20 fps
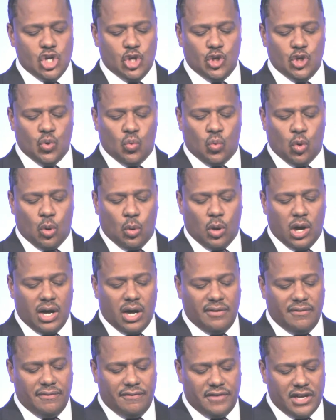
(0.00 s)
You will
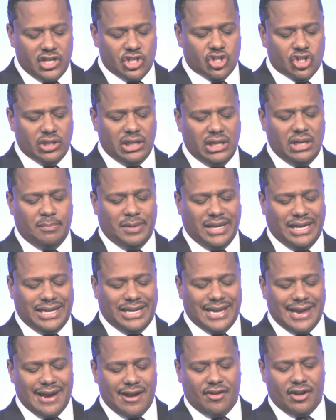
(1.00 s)
eventually be
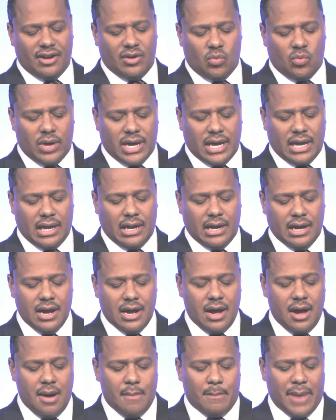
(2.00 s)
carried away
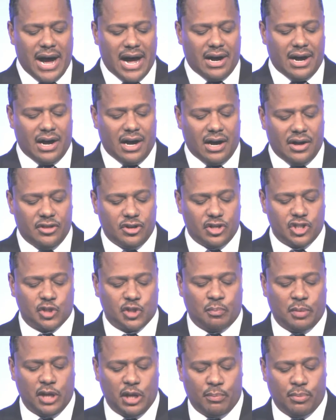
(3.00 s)
by others
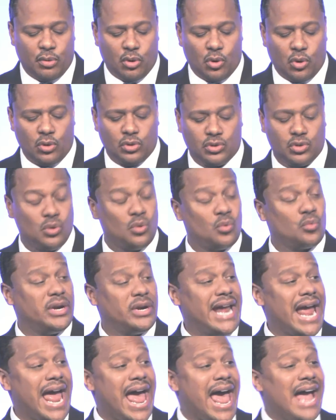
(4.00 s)
people's
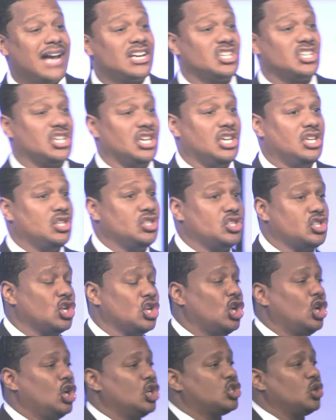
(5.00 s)

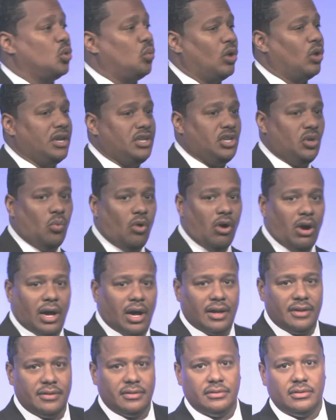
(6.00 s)
reactions to what you
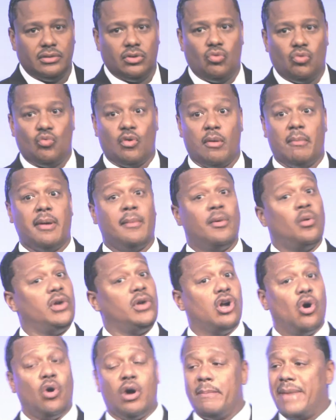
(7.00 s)
want. Remember, we're
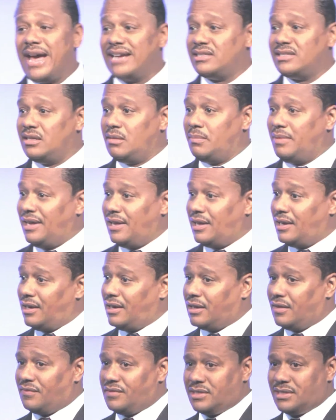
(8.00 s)
going back to the
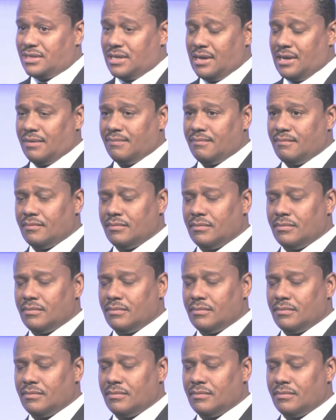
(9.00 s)
beginning of this thing.